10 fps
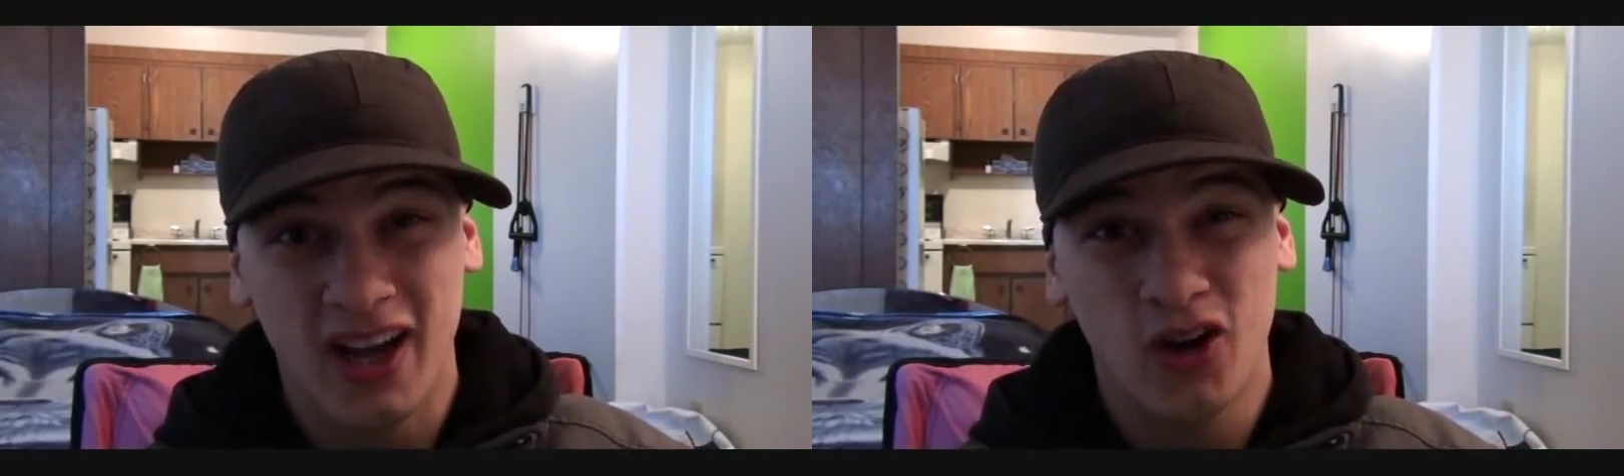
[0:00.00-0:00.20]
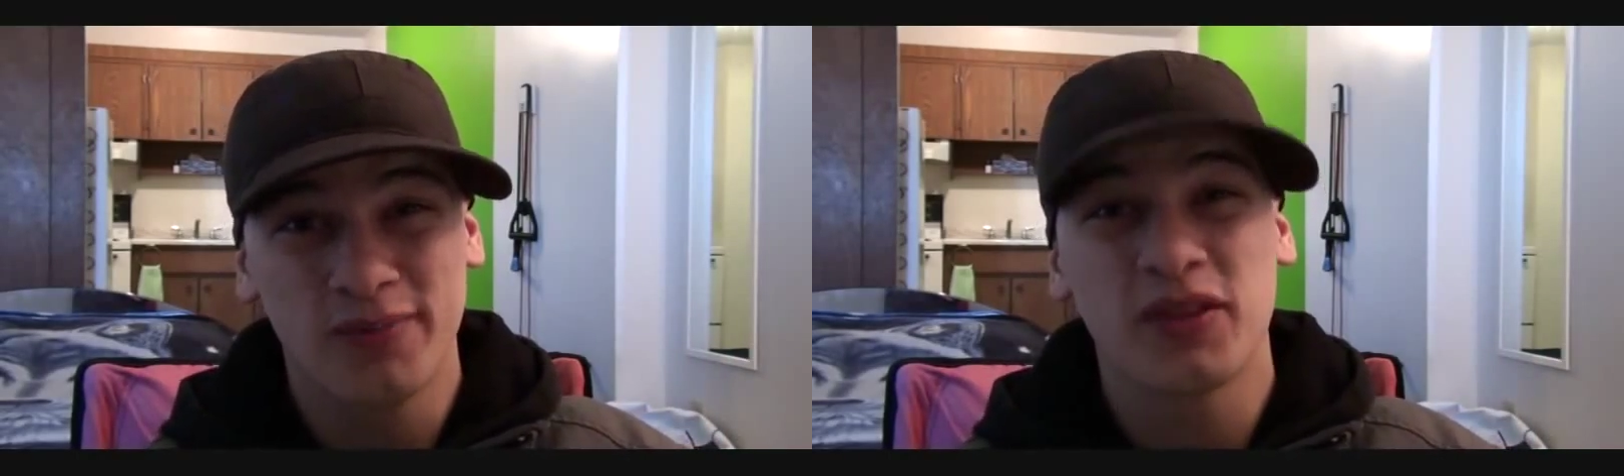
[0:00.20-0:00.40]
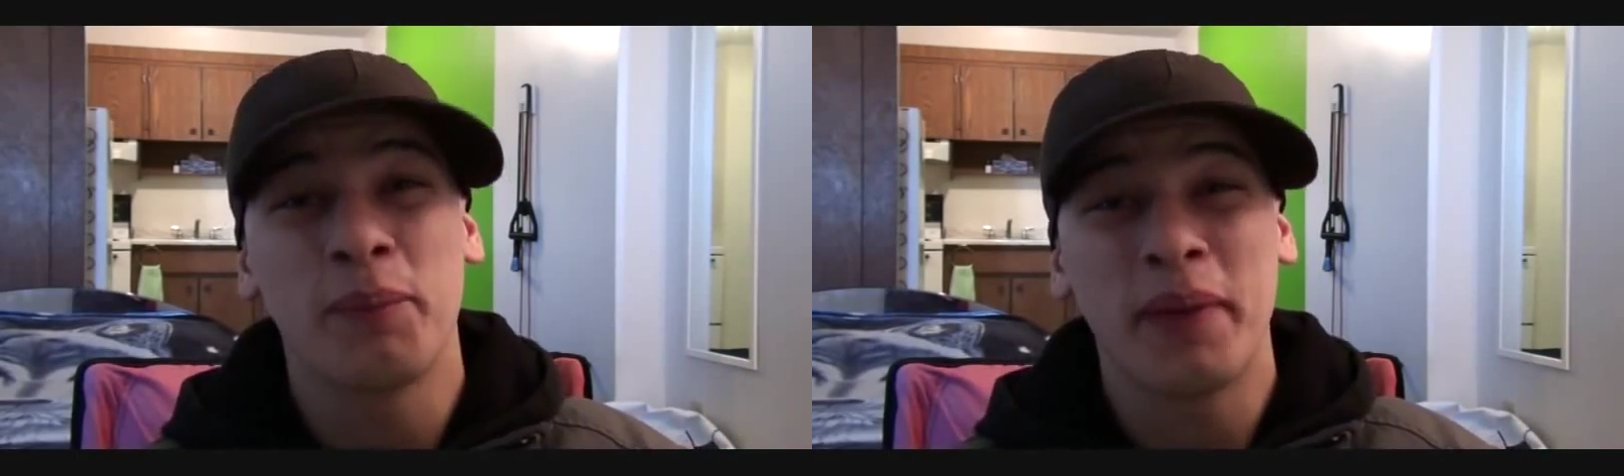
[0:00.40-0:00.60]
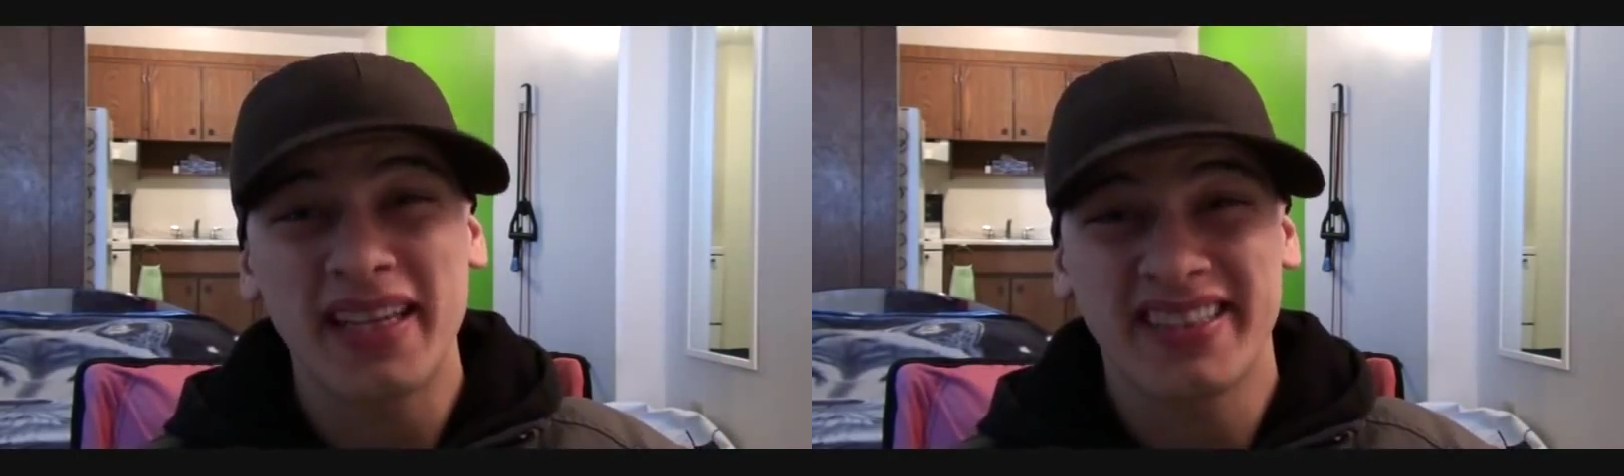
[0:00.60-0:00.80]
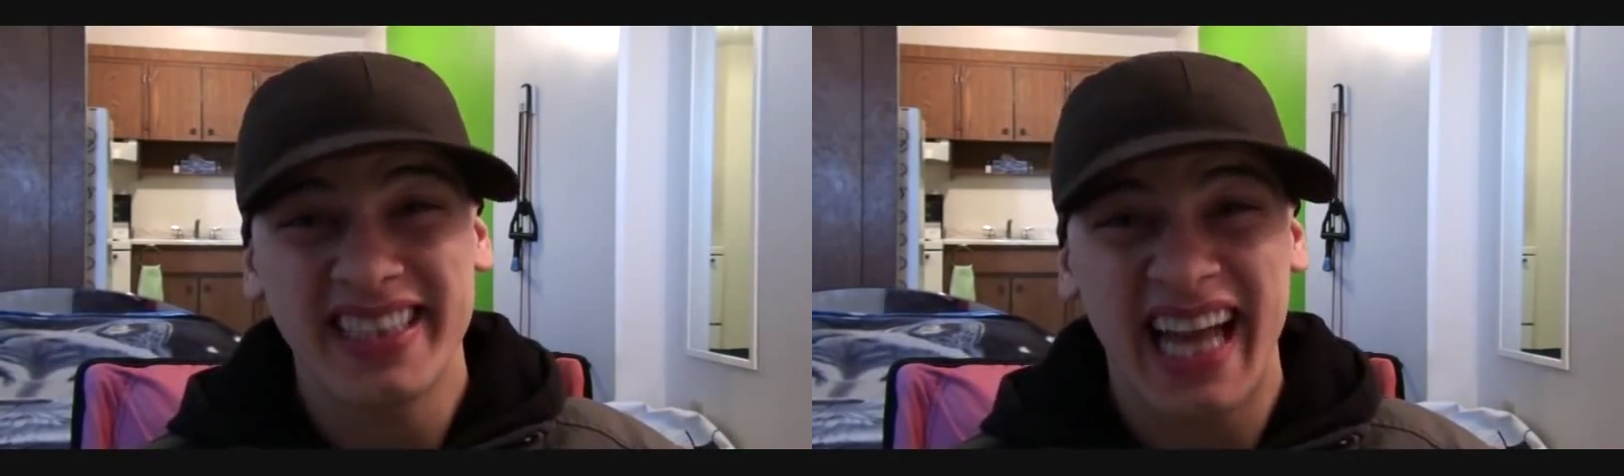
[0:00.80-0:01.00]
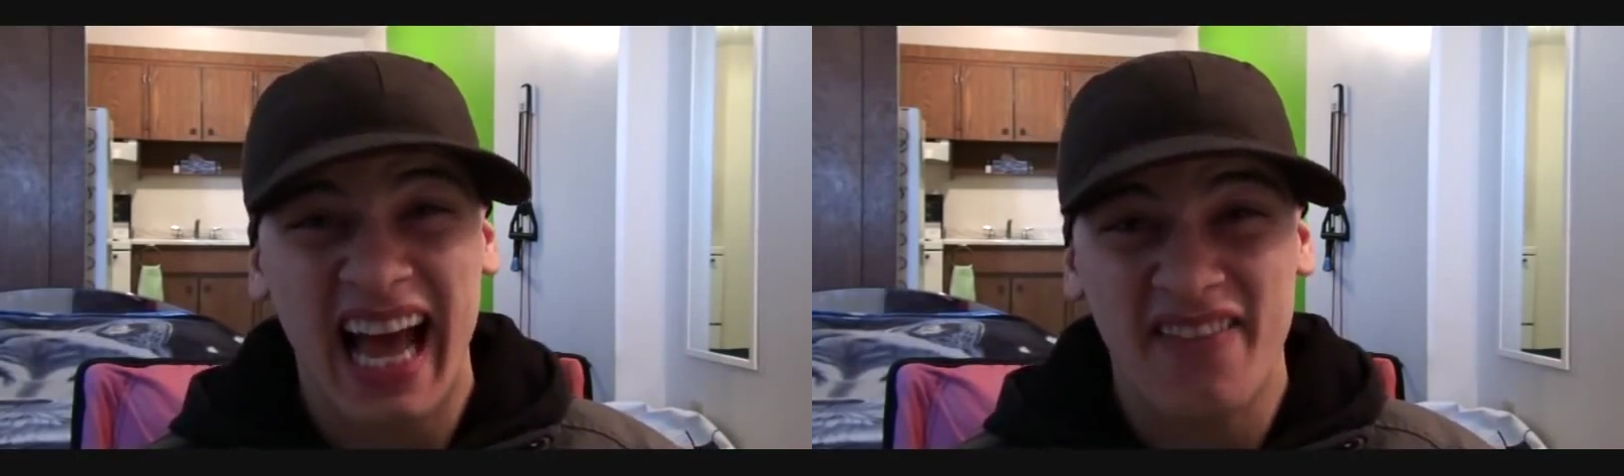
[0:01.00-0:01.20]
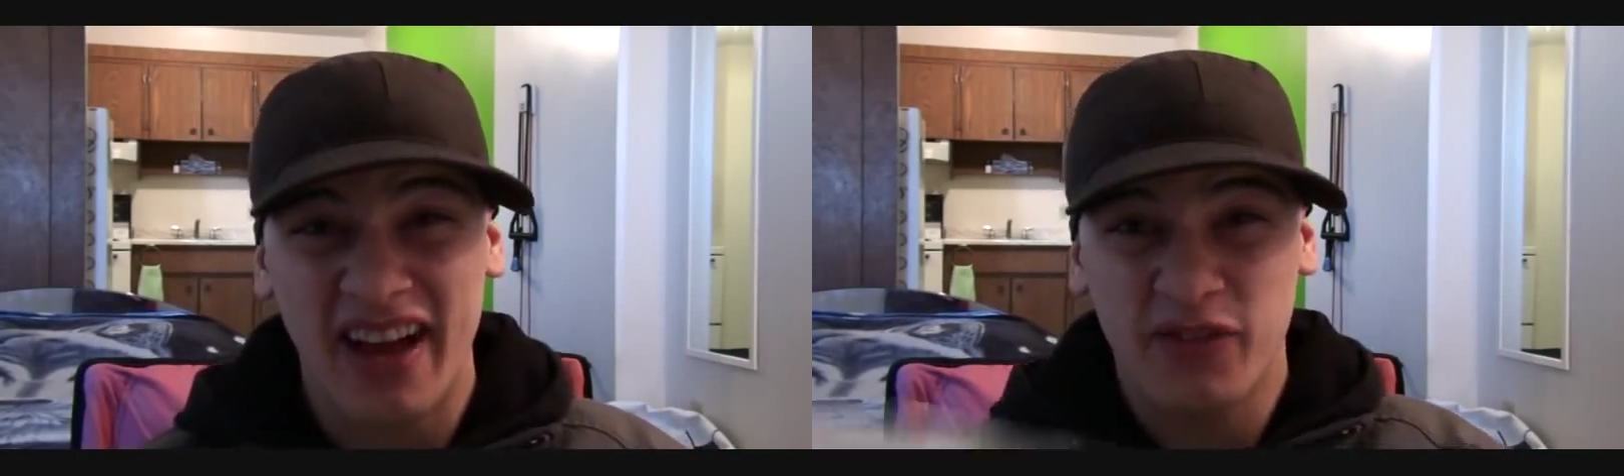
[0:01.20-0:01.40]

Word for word: out, the best thing to have